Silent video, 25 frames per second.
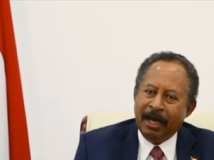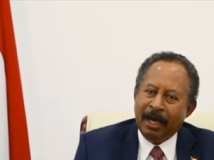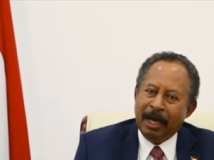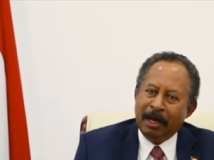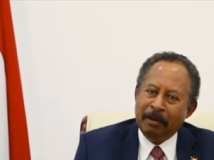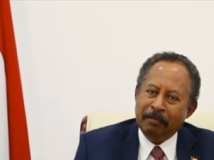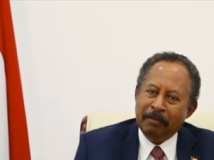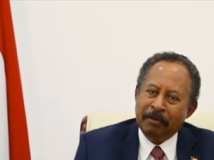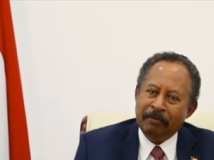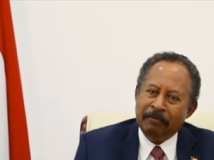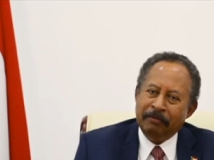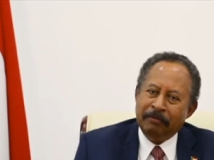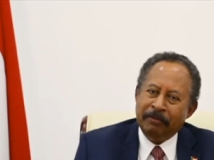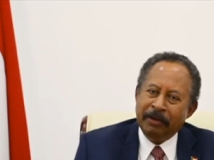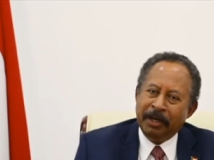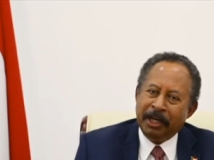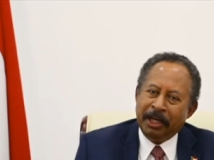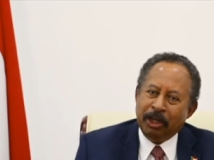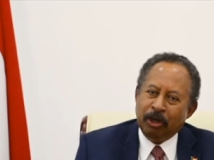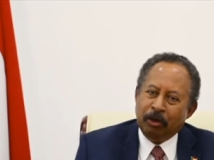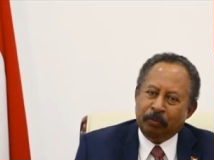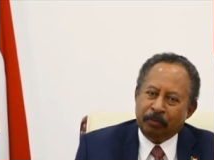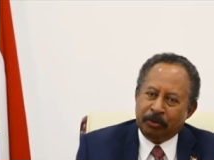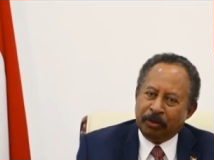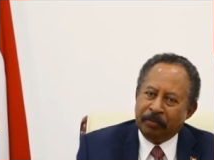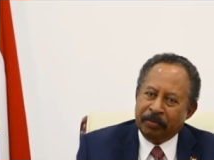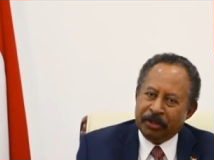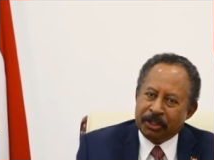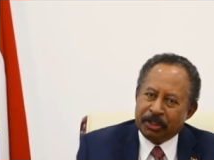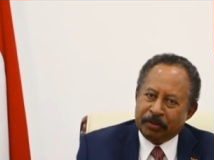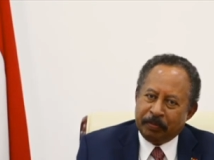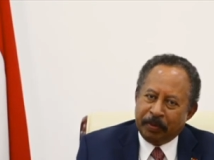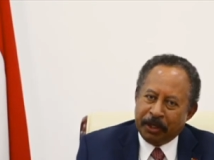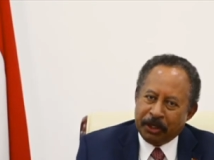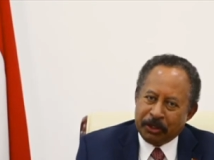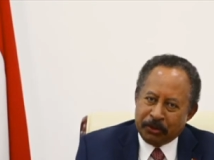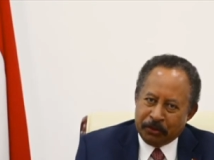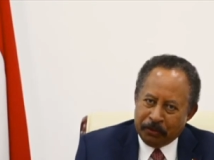am a very
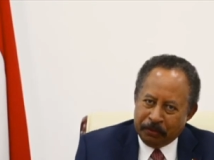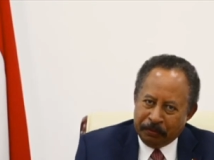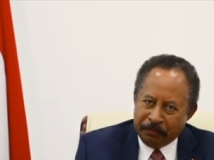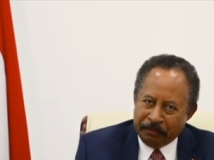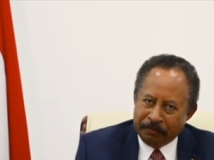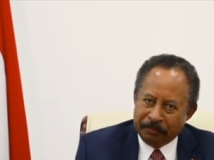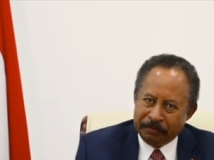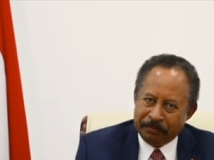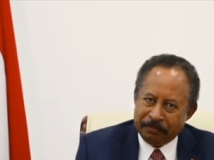optimistic person.